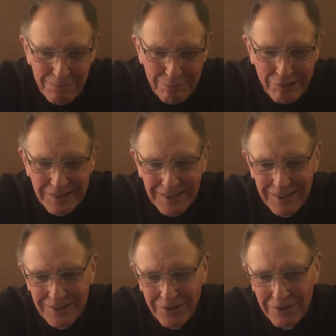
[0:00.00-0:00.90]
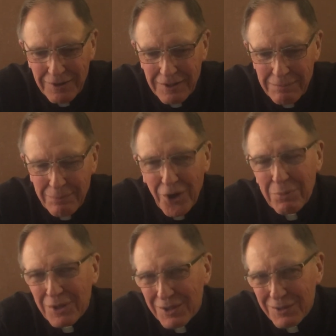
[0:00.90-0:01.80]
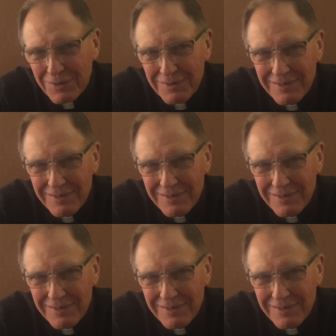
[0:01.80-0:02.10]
brisket or barbecue.